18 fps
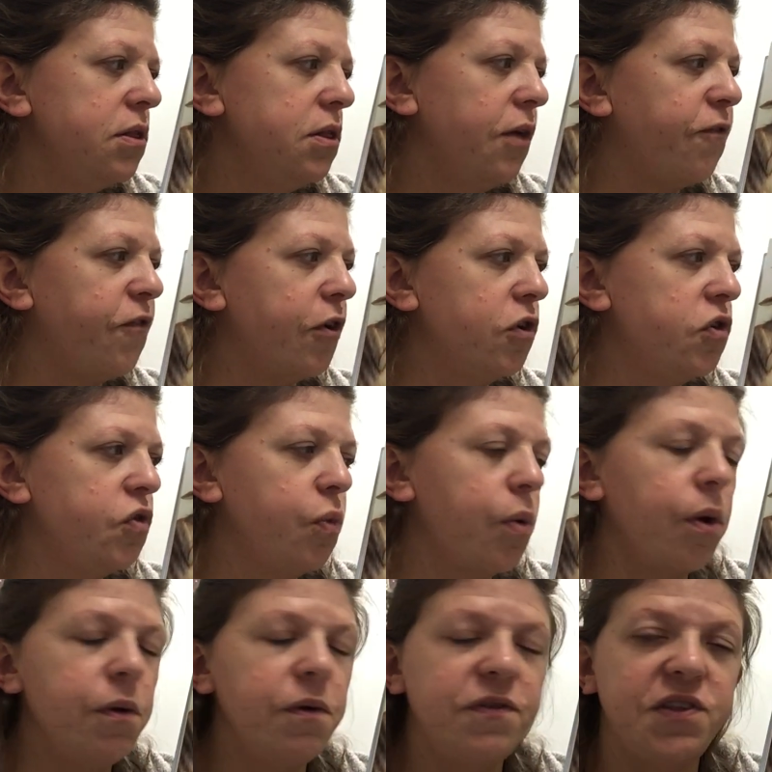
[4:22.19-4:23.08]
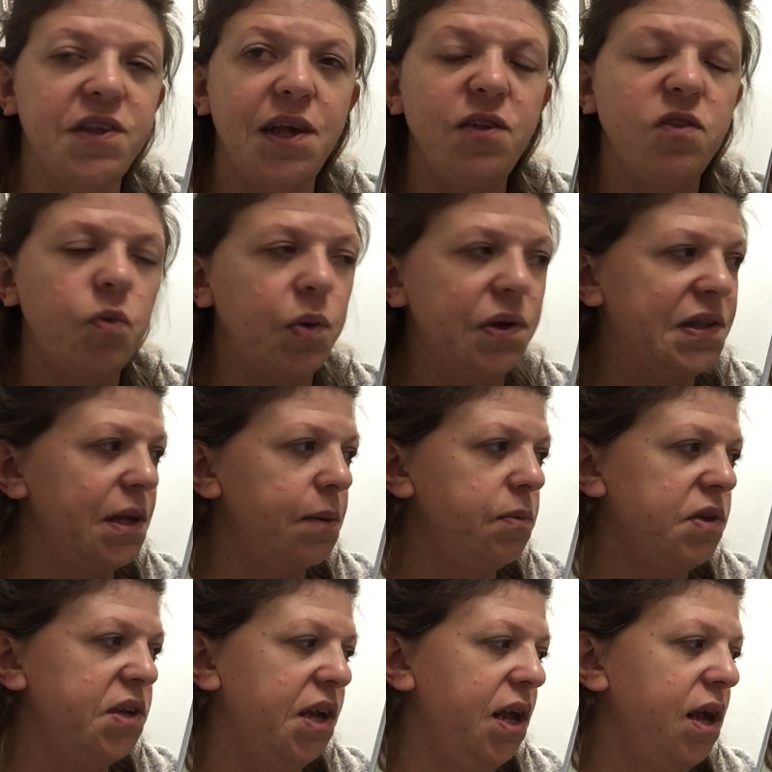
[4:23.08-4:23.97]
The first row of seats was
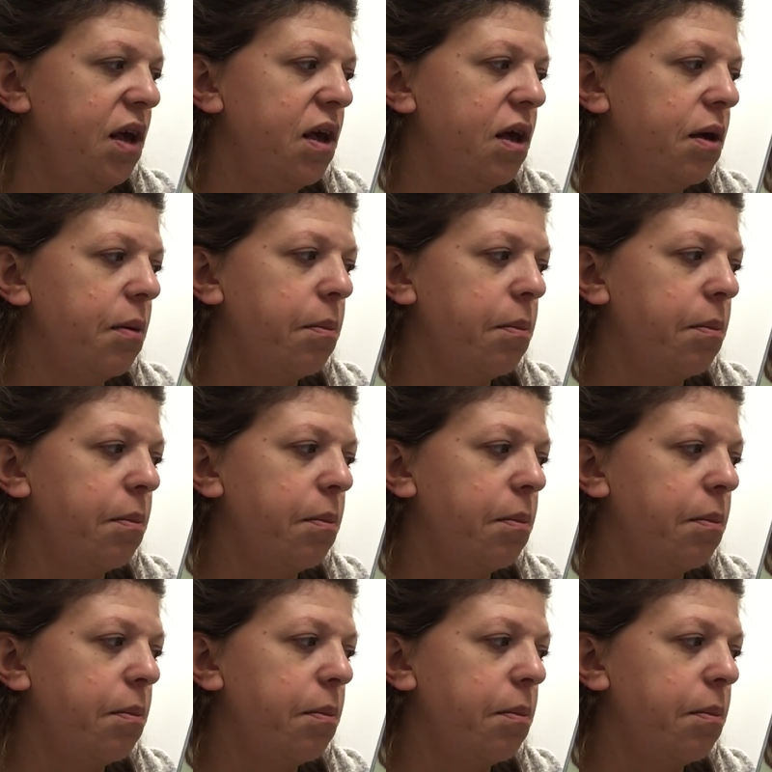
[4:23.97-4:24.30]
empty,